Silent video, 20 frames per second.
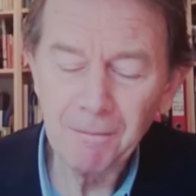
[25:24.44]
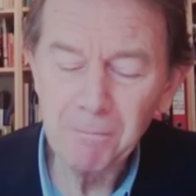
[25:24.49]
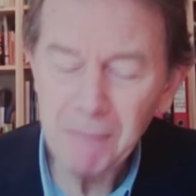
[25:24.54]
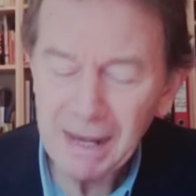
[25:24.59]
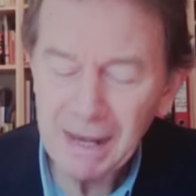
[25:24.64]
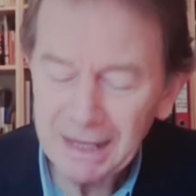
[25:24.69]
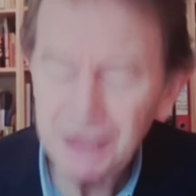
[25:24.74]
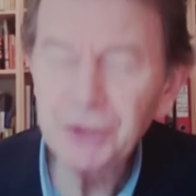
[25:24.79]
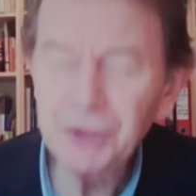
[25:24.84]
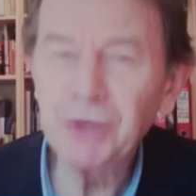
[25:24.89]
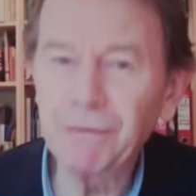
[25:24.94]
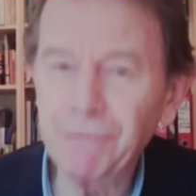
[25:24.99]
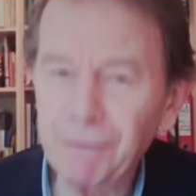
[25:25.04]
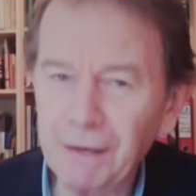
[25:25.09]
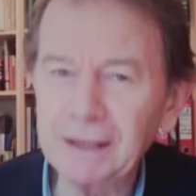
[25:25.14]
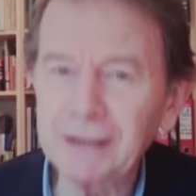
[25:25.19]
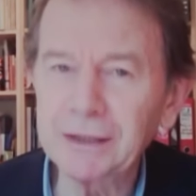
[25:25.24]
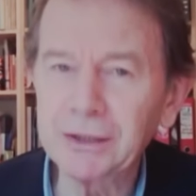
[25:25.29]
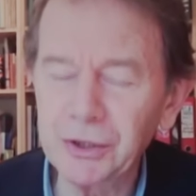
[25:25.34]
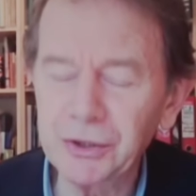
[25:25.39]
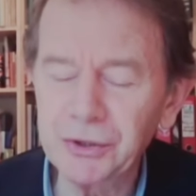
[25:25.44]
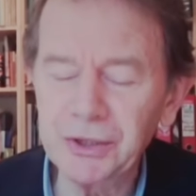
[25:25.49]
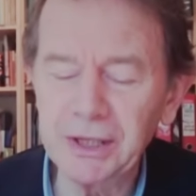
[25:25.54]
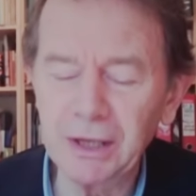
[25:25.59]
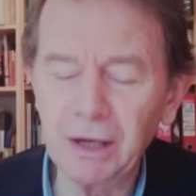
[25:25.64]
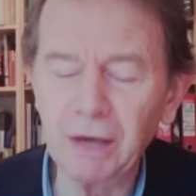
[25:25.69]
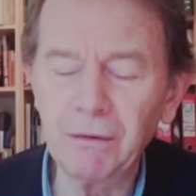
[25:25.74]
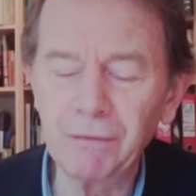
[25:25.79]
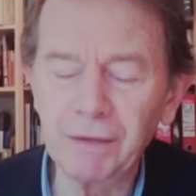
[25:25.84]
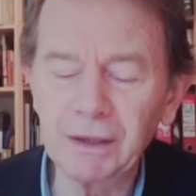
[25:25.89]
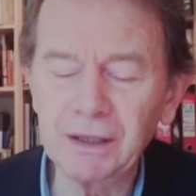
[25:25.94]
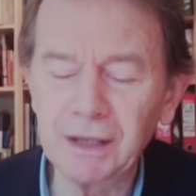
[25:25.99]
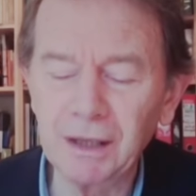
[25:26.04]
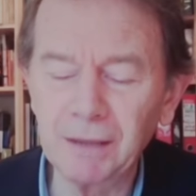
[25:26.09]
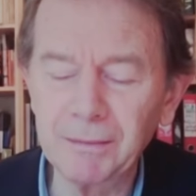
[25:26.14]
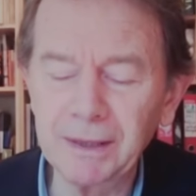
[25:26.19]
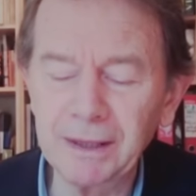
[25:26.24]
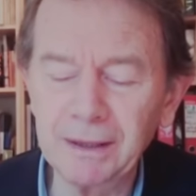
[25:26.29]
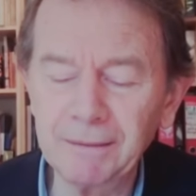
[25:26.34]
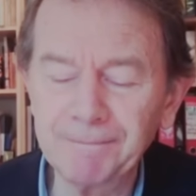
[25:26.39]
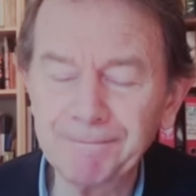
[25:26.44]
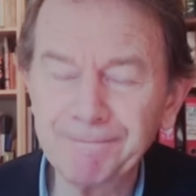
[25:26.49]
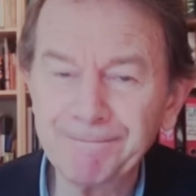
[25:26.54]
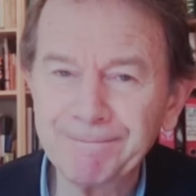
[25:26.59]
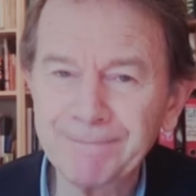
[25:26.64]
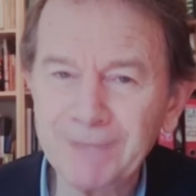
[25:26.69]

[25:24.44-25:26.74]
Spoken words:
major factors in overcoming